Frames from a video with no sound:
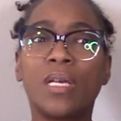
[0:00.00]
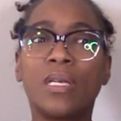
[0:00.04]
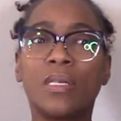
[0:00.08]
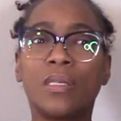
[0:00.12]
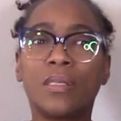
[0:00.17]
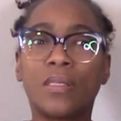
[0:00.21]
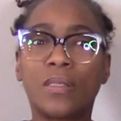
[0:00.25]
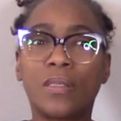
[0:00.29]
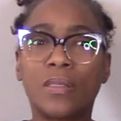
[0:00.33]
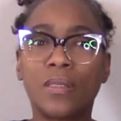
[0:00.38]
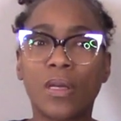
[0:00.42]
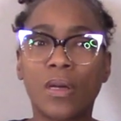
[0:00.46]

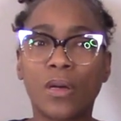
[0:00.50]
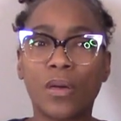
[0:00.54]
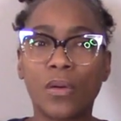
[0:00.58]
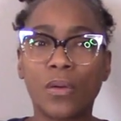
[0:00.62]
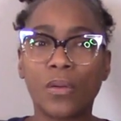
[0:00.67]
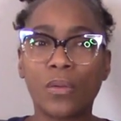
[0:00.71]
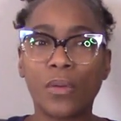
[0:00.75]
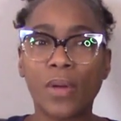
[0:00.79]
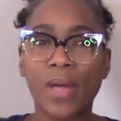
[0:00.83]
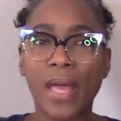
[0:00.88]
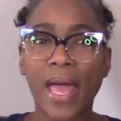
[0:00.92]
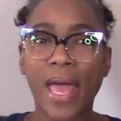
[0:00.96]

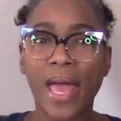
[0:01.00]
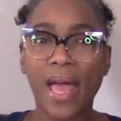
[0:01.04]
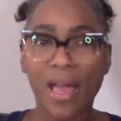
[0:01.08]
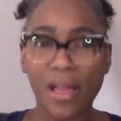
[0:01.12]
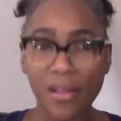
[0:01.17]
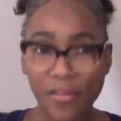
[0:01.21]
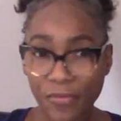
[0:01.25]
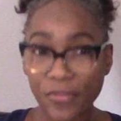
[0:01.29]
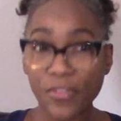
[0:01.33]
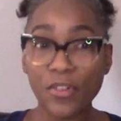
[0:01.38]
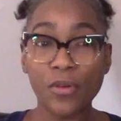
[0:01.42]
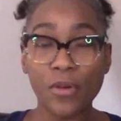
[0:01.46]
so
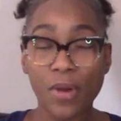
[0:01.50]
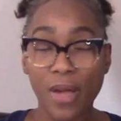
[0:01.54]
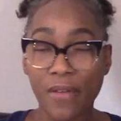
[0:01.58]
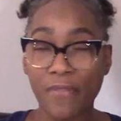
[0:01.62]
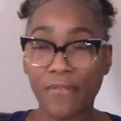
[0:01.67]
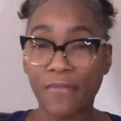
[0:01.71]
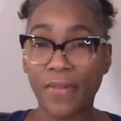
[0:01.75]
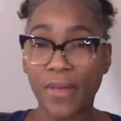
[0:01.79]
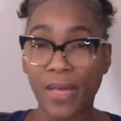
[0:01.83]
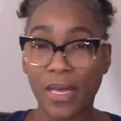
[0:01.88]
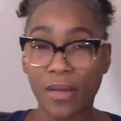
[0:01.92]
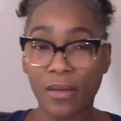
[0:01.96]
after I
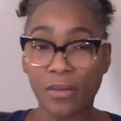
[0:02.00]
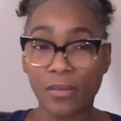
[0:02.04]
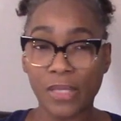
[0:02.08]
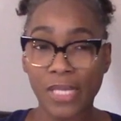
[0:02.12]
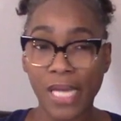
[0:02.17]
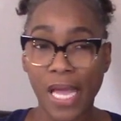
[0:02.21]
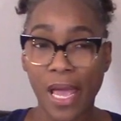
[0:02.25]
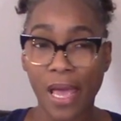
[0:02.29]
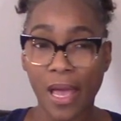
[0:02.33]
found